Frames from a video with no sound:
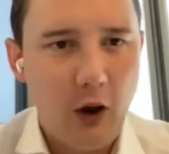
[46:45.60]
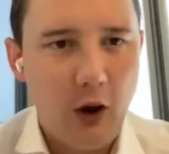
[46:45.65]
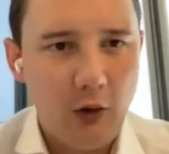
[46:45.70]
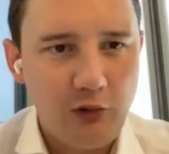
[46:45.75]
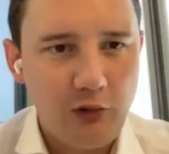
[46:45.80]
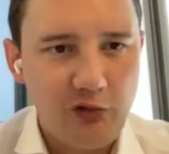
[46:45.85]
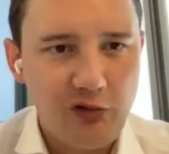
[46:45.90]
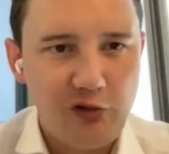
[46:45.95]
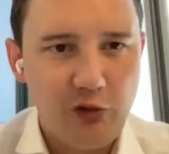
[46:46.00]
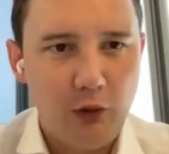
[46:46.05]

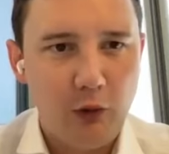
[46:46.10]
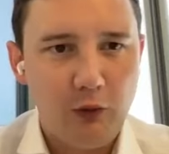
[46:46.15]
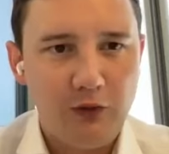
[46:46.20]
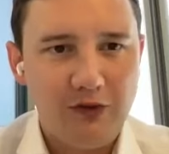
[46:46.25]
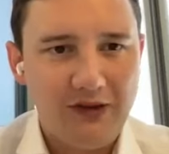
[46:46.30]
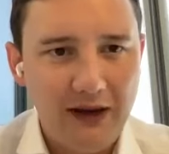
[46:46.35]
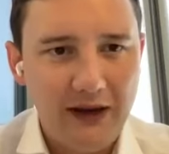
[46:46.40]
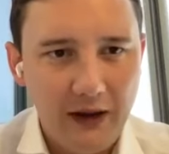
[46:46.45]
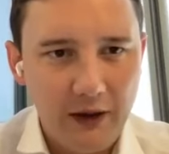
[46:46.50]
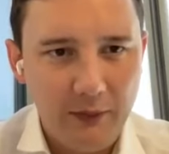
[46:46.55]
Onshore
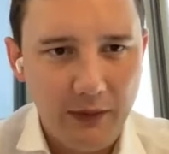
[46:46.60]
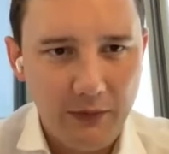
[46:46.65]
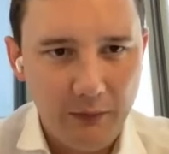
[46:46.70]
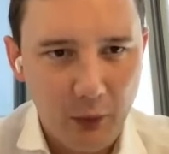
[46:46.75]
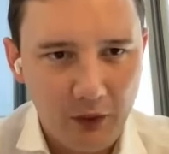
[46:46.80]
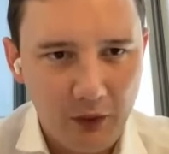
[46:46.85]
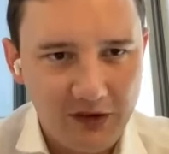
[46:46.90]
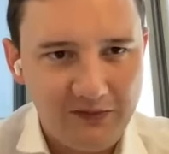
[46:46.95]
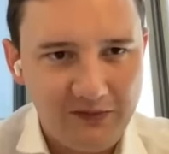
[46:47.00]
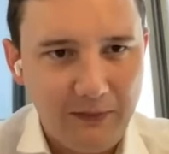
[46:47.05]
is a little bit
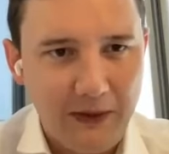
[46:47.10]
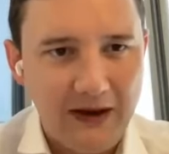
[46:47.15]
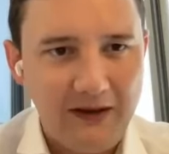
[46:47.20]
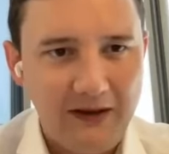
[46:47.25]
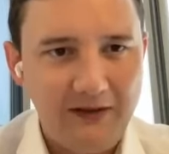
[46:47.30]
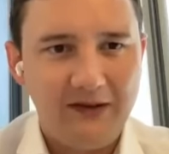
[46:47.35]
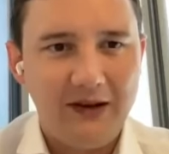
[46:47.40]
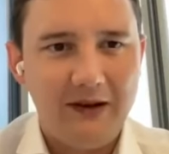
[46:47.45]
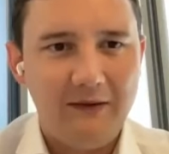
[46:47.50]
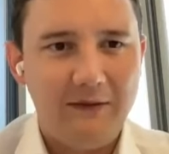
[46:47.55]
more
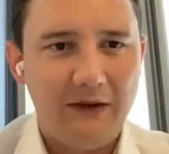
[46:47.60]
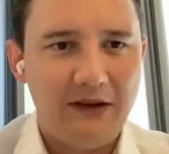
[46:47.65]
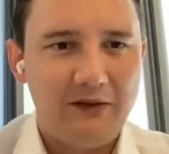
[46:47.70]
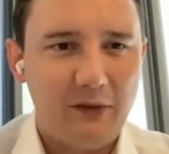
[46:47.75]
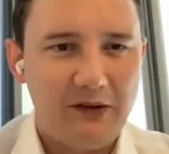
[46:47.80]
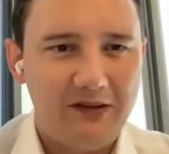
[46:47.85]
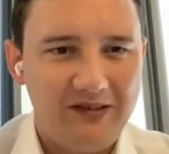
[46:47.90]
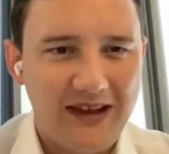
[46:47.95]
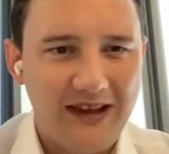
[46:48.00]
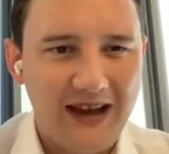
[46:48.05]
expensive. As
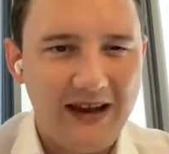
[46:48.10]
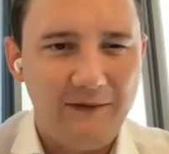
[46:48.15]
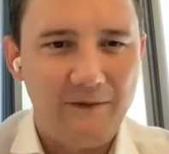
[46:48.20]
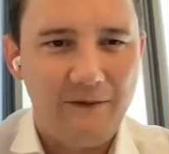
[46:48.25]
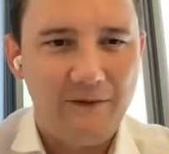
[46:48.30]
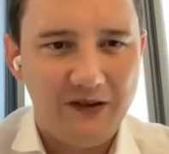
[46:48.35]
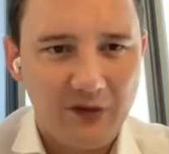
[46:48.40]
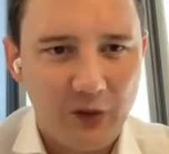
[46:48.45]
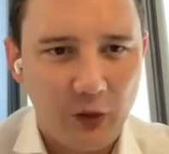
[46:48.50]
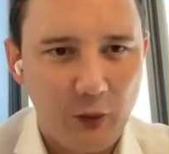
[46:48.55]
we said,
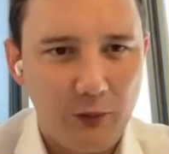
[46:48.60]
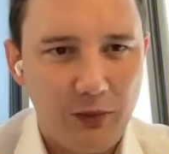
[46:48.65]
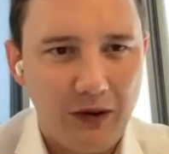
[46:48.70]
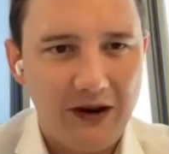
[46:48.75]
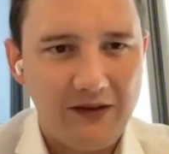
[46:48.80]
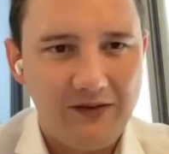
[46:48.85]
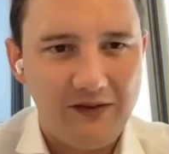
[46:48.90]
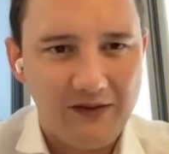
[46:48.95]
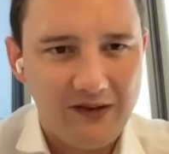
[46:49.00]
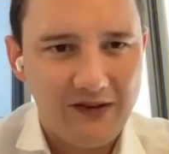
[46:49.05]
physical
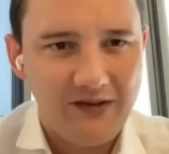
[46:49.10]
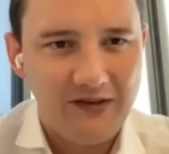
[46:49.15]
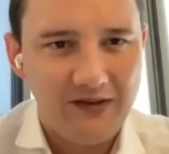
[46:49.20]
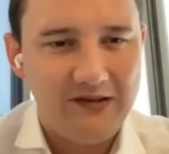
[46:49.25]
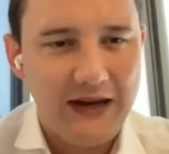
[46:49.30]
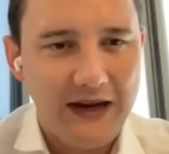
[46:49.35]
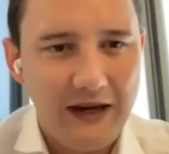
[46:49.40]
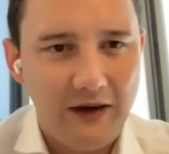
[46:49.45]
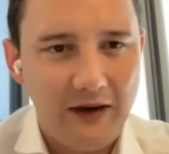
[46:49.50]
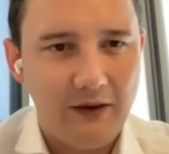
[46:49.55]
presence is
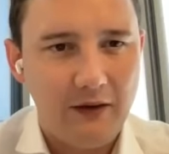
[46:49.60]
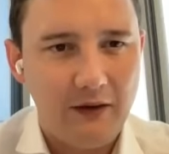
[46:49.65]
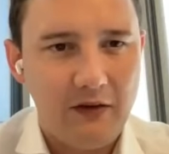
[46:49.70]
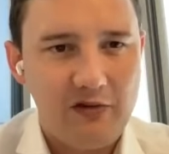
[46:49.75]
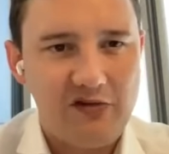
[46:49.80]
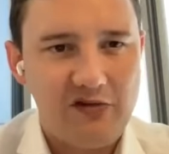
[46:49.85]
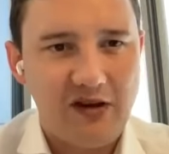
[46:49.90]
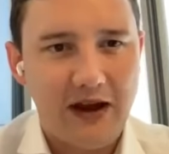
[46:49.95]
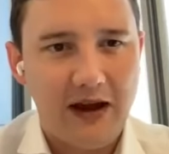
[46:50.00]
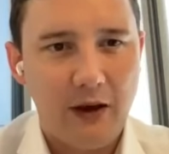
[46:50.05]
needed of
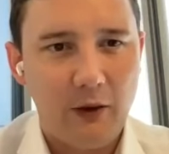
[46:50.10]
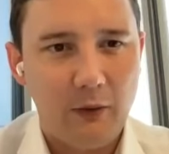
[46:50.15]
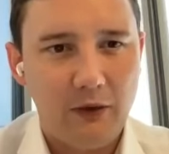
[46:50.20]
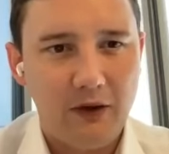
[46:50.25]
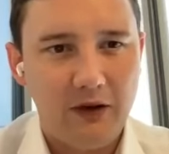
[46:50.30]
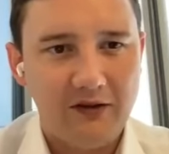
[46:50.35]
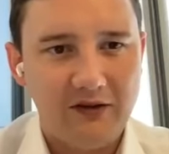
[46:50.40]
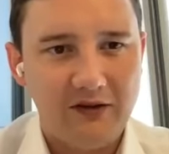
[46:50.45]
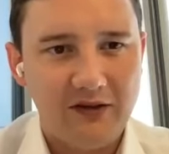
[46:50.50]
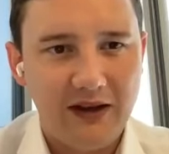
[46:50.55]
the
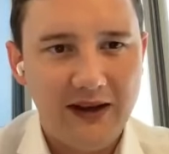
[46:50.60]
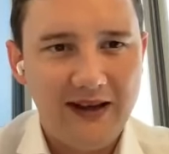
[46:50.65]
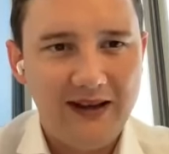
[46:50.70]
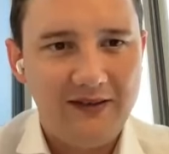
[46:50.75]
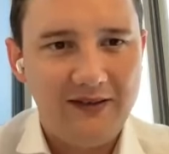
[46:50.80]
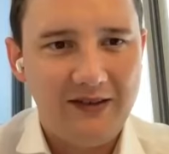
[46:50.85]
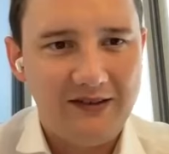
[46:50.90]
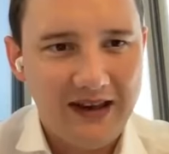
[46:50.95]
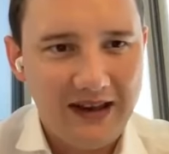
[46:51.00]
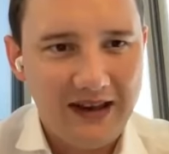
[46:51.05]
shareholders
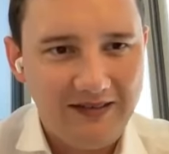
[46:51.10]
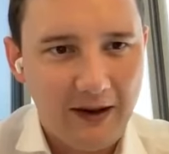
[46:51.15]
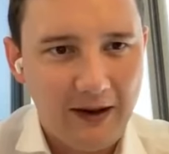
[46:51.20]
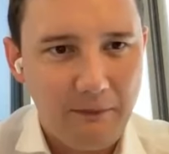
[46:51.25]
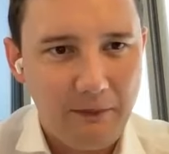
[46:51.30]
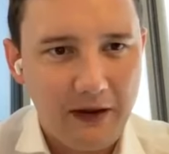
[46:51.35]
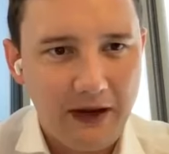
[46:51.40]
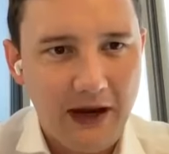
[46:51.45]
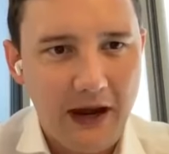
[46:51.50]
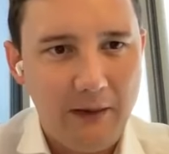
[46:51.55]
to set
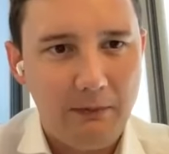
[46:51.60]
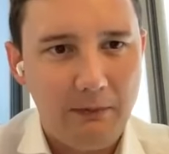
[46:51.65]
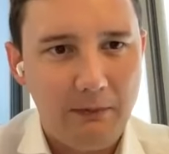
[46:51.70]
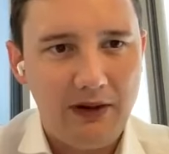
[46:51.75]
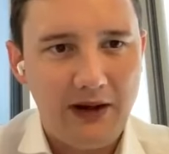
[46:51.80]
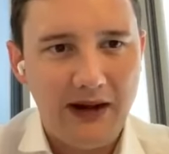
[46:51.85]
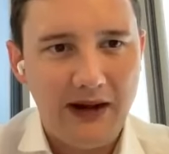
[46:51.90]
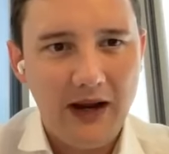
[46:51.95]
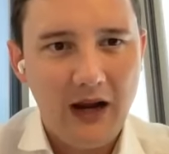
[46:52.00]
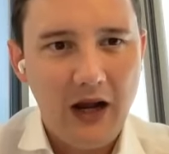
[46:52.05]
up the
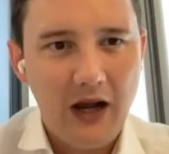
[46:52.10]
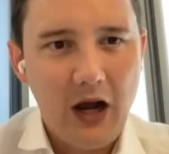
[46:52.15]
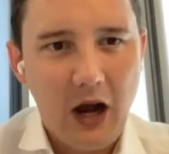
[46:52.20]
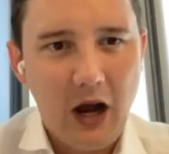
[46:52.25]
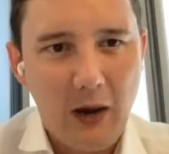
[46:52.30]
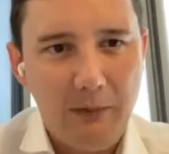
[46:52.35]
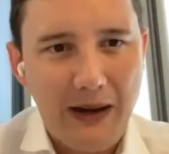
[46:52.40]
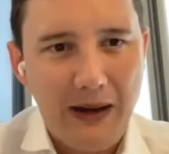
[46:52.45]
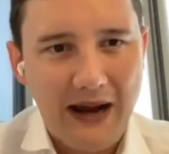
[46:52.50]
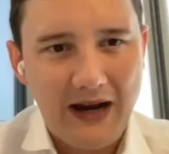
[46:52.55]
company.
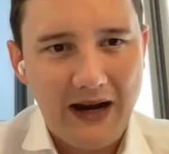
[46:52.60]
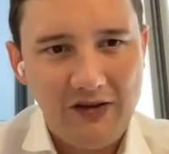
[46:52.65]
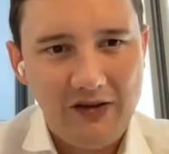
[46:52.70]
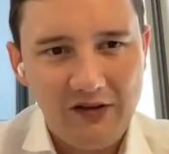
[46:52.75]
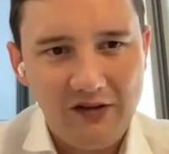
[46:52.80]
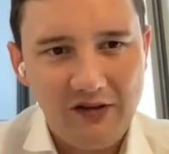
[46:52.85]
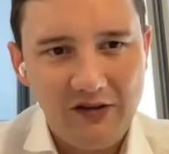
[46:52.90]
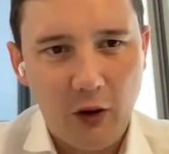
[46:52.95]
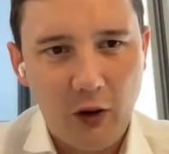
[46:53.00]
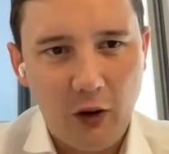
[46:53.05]
Our
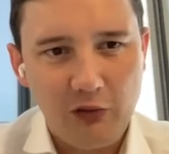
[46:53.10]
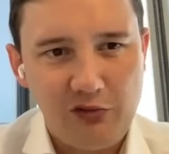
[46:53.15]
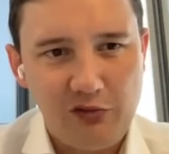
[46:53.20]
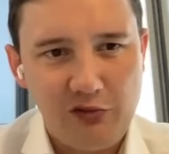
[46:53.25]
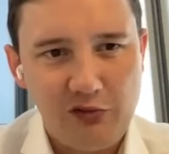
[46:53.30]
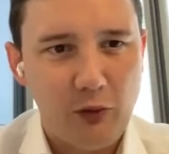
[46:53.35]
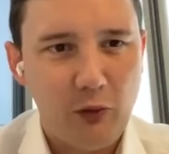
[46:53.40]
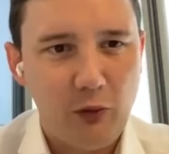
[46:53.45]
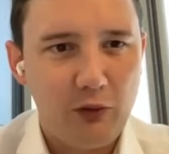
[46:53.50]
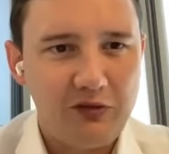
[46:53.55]
packages
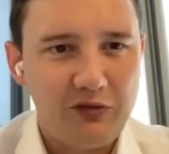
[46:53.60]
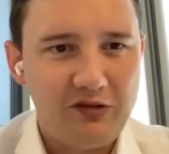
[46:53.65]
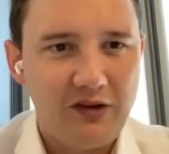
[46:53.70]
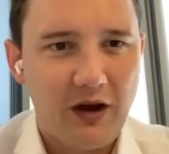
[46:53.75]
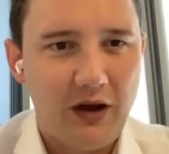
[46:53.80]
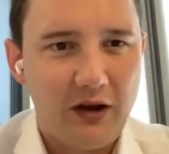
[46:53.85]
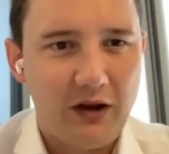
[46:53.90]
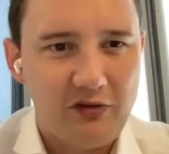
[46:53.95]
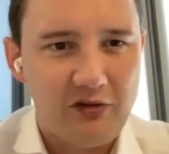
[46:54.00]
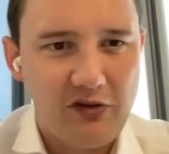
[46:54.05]
onshore
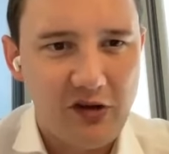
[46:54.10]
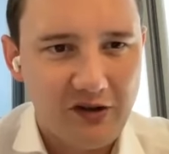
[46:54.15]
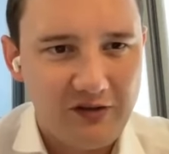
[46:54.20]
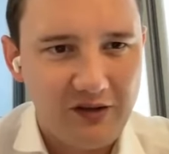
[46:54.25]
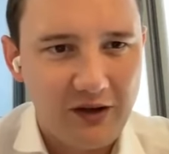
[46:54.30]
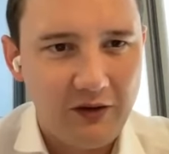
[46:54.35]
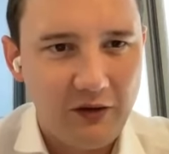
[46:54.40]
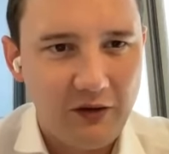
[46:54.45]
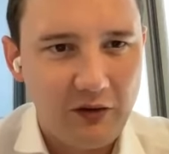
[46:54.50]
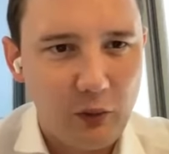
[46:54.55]
start
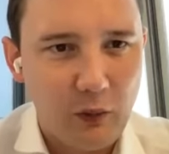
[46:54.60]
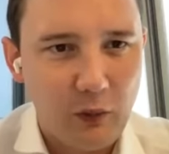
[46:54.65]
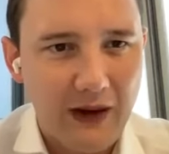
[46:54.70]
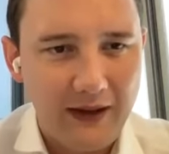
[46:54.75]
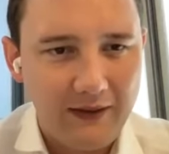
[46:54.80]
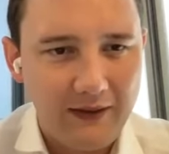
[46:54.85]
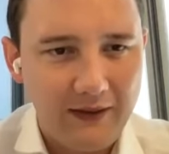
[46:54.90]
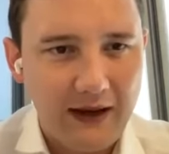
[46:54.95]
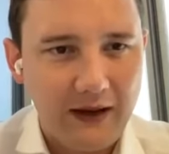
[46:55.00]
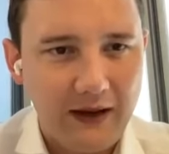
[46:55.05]
just under
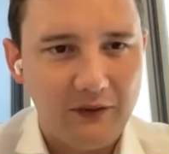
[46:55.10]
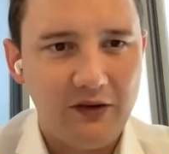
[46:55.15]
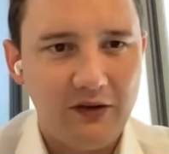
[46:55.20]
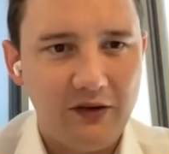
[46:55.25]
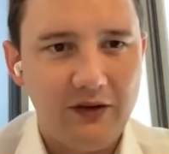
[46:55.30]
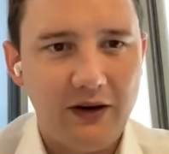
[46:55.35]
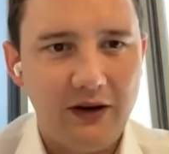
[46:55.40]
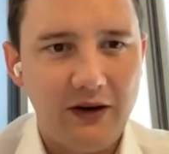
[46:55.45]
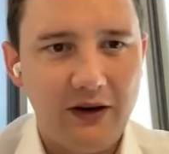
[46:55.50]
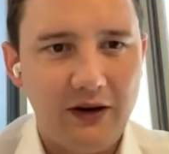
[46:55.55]

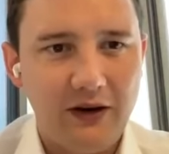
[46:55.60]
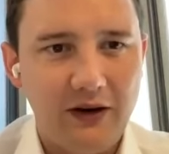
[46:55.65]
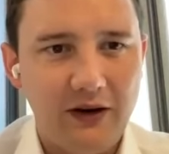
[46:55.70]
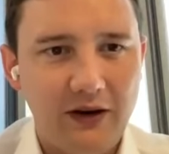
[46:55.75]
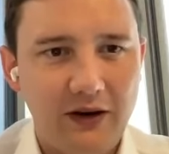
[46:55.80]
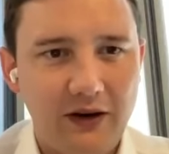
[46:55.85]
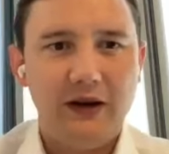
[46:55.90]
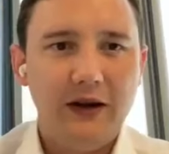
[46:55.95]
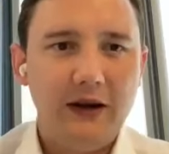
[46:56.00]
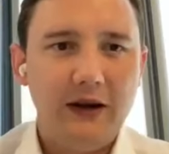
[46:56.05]
20,000
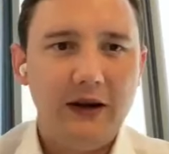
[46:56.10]
dirhams.